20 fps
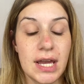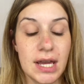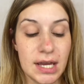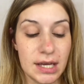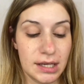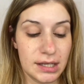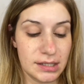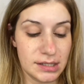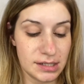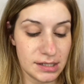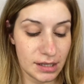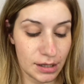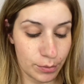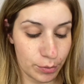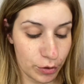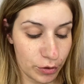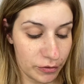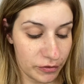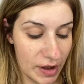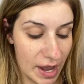Conceal and
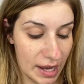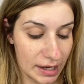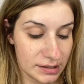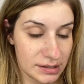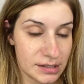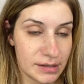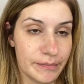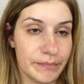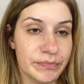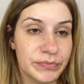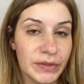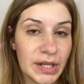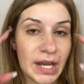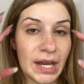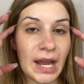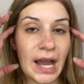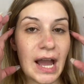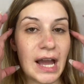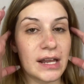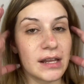Perfect.
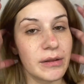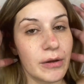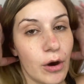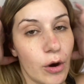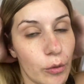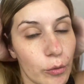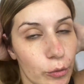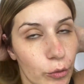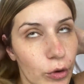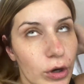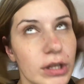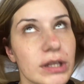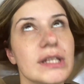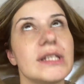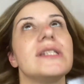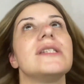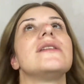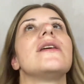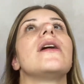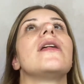I wore
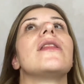these